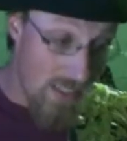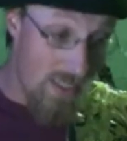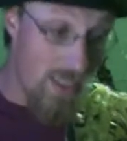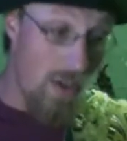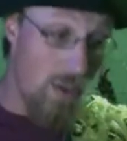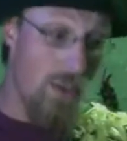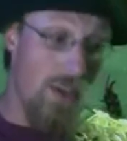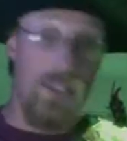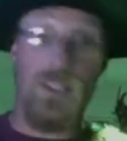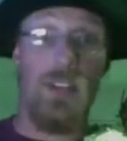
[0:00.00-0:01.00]
you know, you
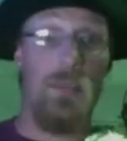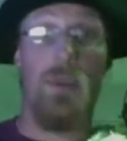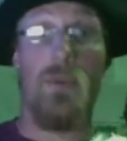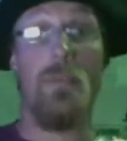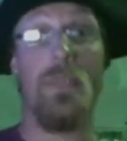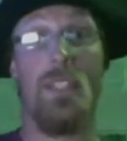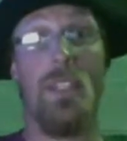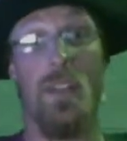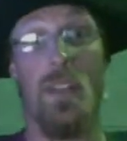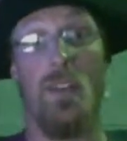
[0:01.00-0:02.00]
got to talk about Rey
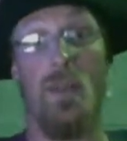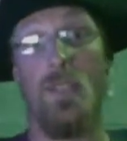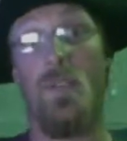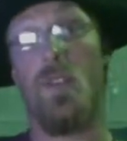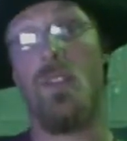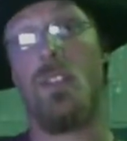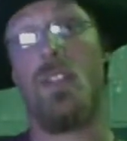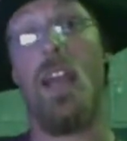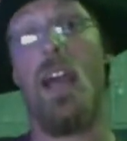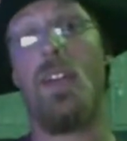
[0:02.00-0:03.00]
Mysterio as far as
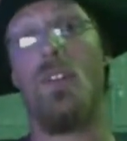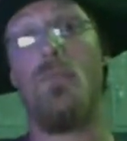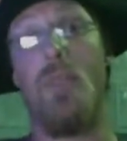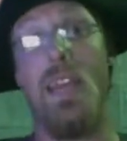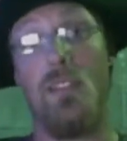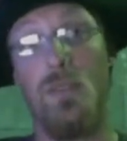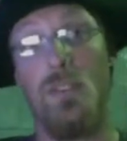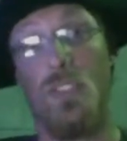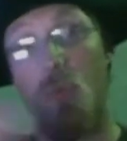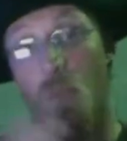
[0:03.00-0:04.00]
the guy who made
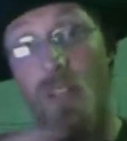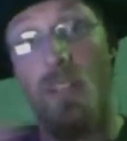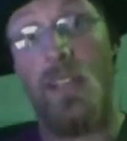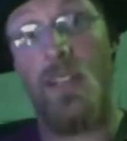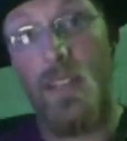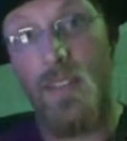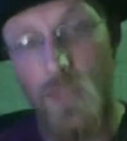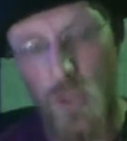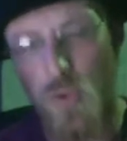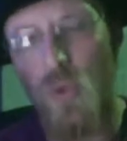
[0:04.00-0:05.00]
Lucha really,
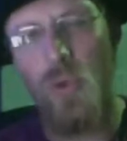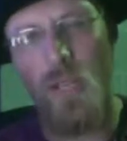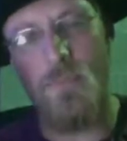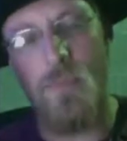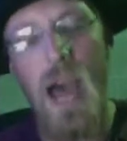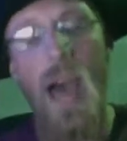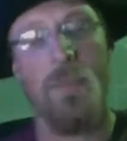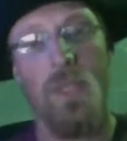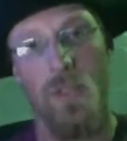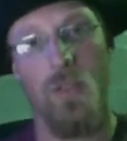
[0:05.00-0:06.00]
truly
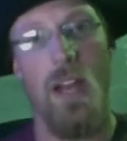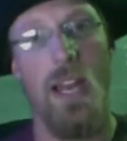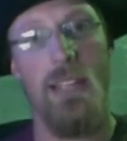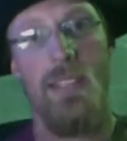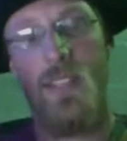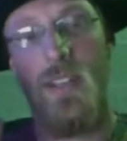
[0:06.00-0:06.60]
popularized